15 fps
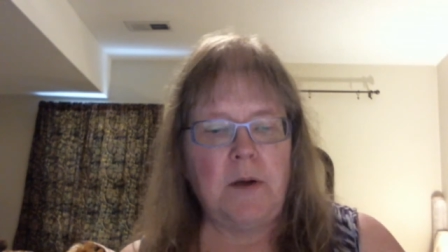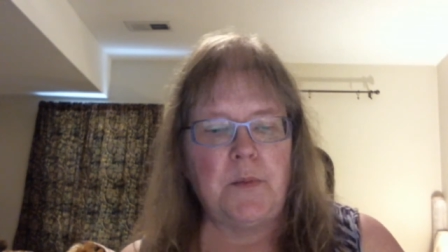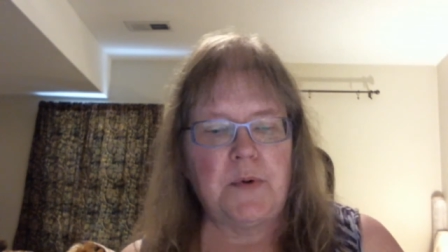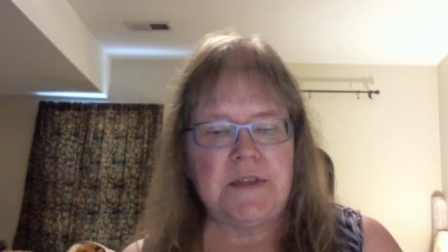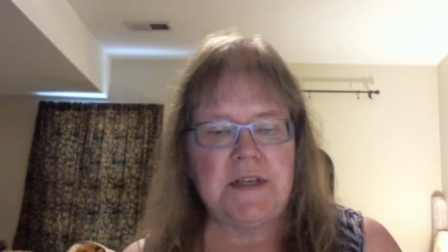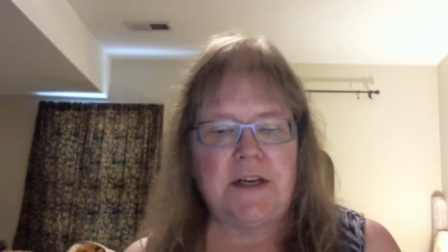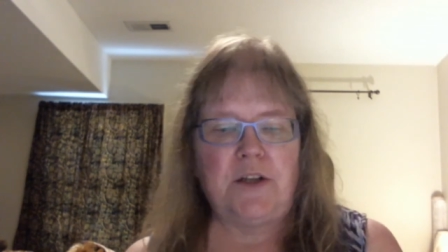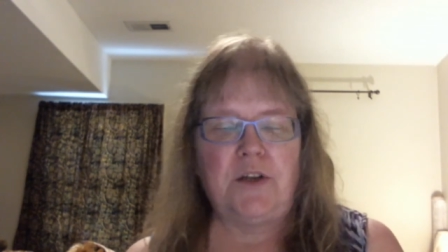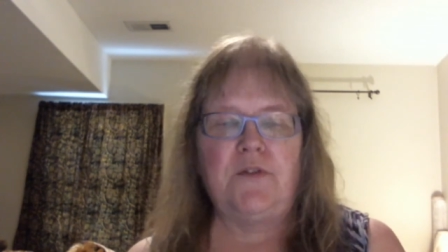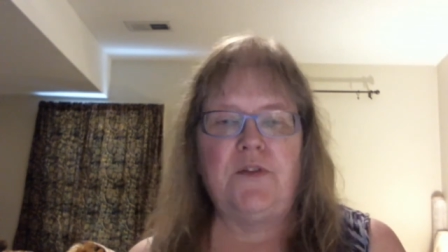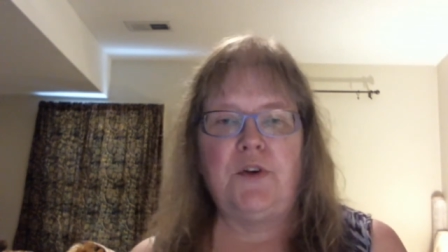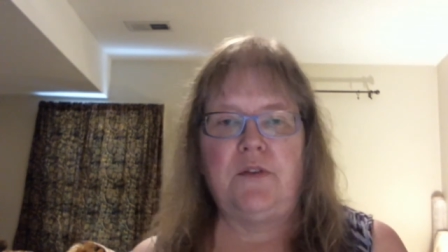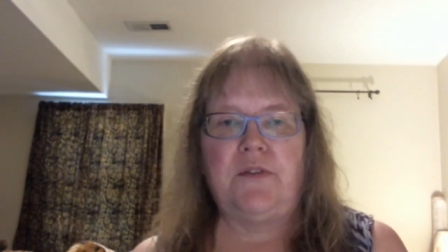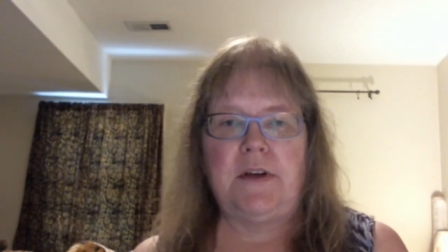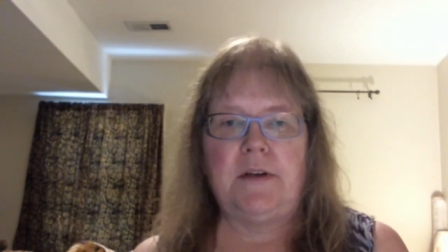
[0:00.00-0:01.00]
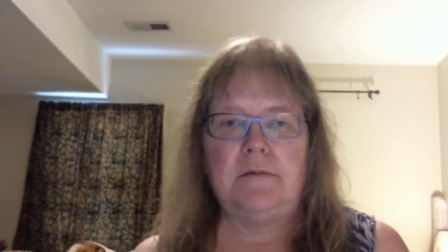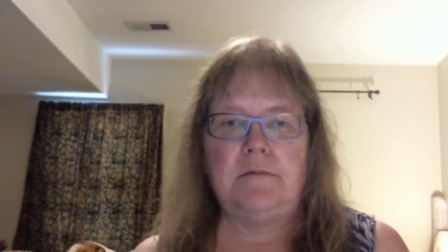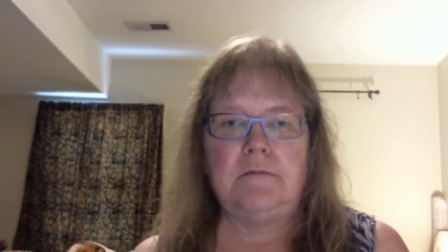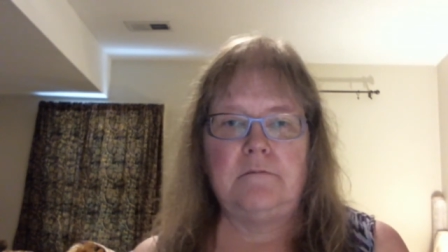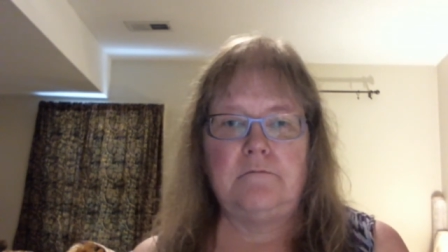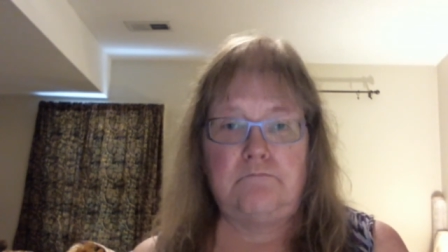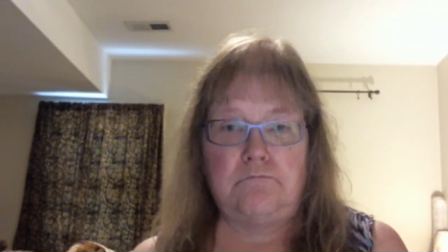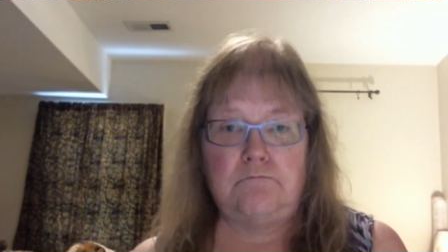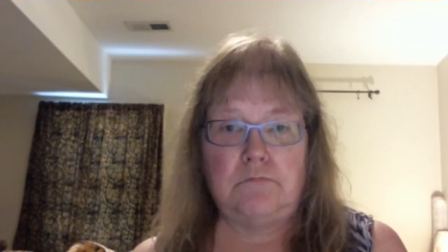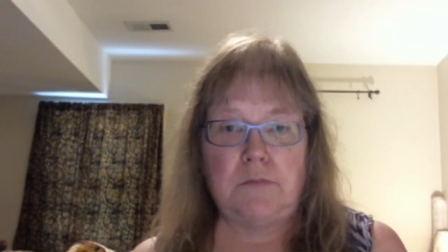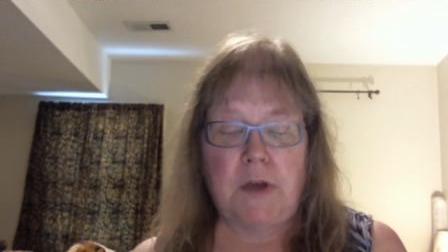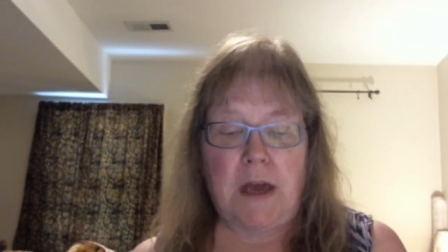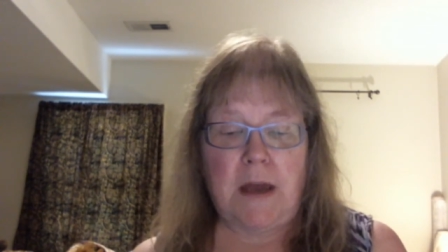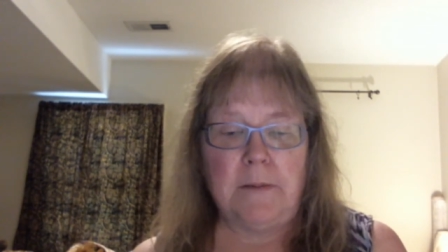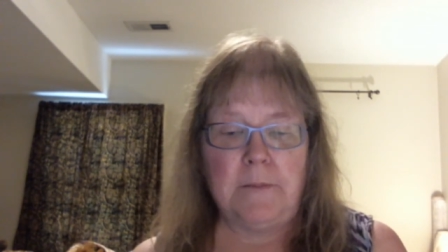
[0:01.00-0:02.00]
particular view of it.
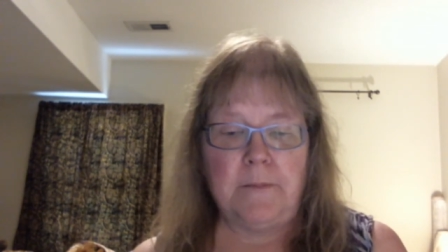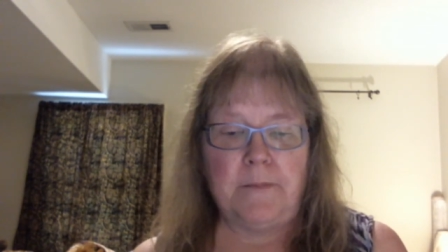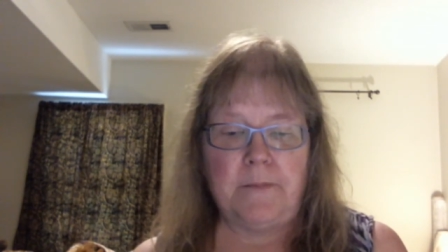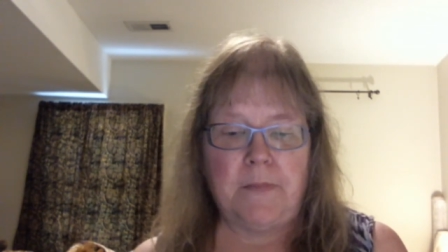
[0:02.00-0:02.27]
Okay?